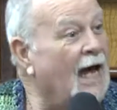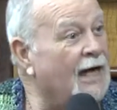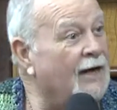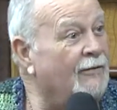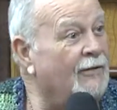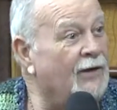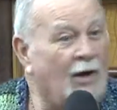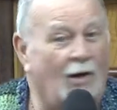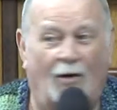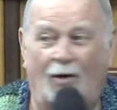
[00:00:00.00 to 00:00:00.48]

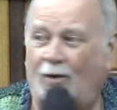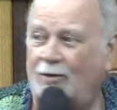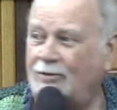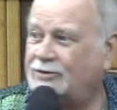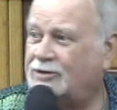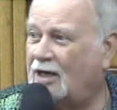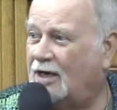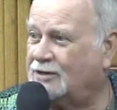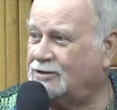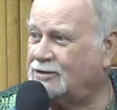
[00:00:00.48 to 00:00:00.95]
Let him
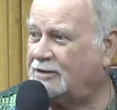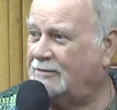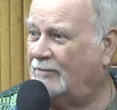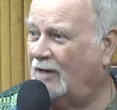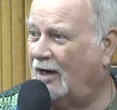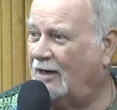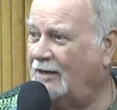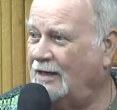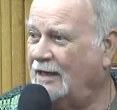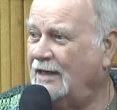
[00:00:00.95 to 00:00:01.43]
speak to you
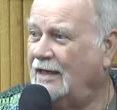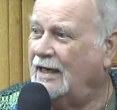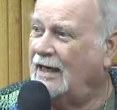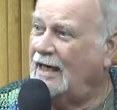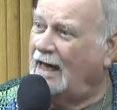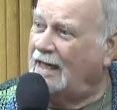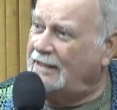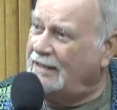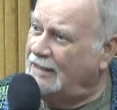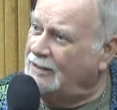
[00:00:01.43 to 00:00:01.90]
through the
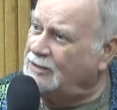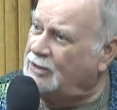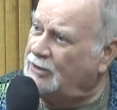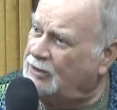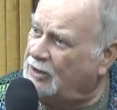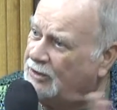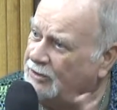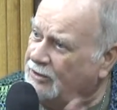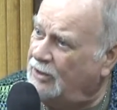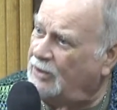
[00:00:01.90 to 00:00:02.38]

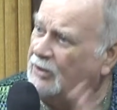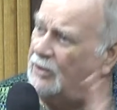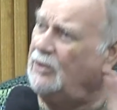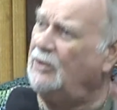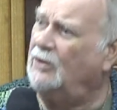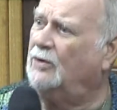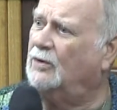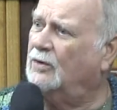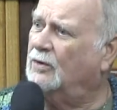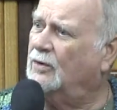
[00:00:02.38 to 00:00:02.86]
pages
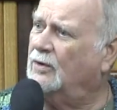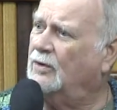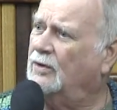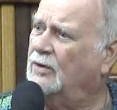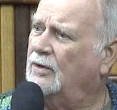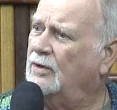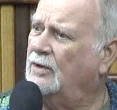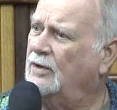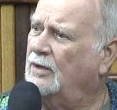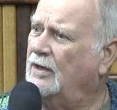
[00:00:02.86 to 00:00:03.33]
and get
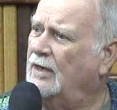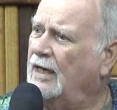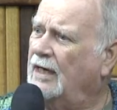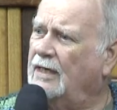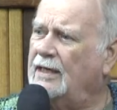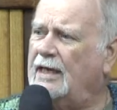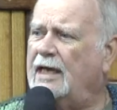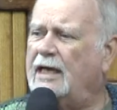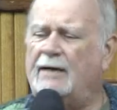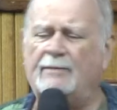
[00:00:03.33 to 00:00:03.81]
out of the
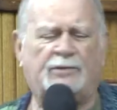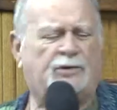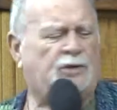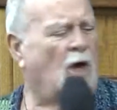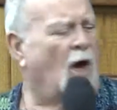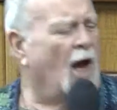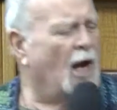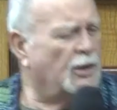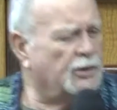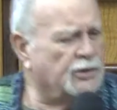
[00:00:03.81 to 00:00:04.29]
Old
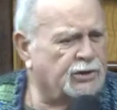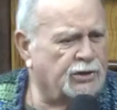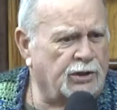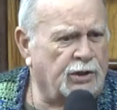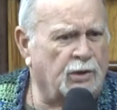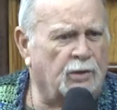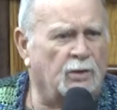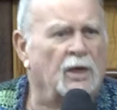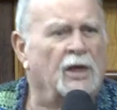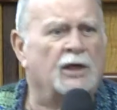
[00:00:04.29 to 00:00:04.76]
Testament
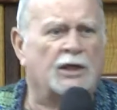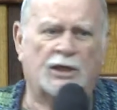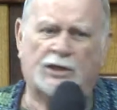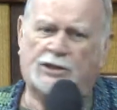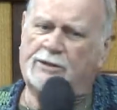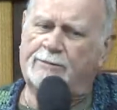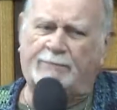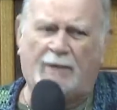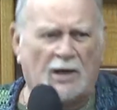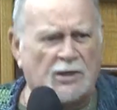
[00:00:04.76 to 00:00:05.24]
and
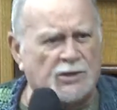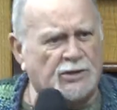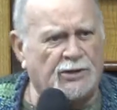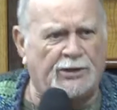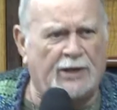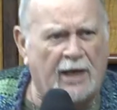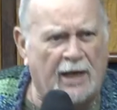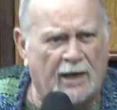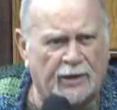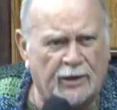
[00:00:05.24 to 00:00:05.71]
into the
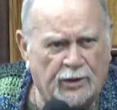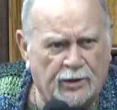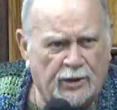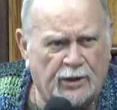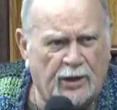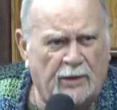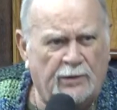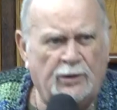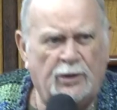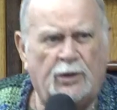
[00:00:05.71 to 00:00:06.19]
New.
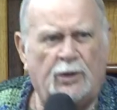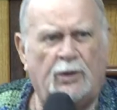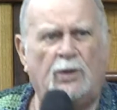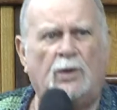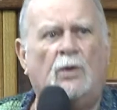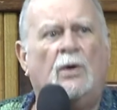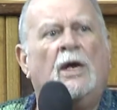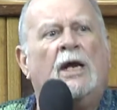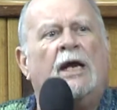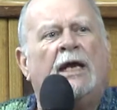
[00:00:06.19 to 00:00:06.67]

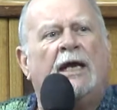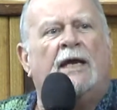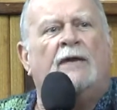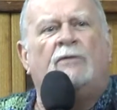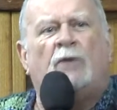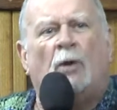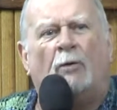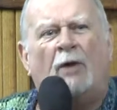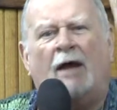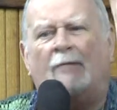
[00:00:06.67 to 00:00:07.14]
And let him
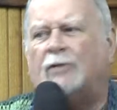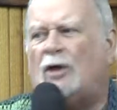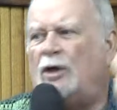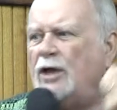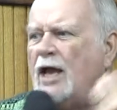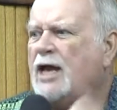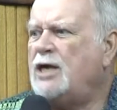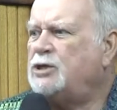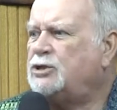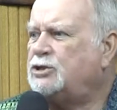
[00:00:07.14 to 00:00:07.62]
talk
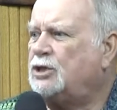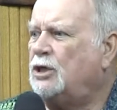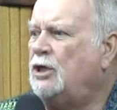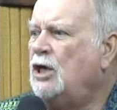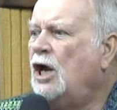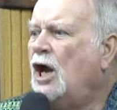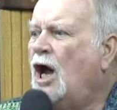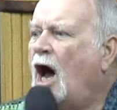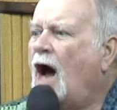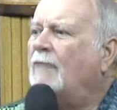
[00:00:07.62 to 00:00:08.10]
to you,
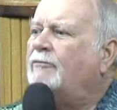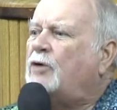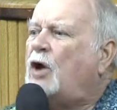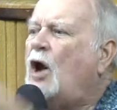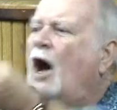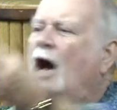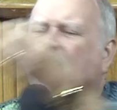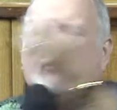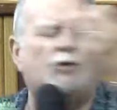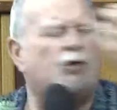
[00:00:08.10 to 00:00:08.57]

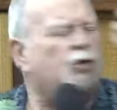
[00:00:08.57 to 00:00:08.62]
especially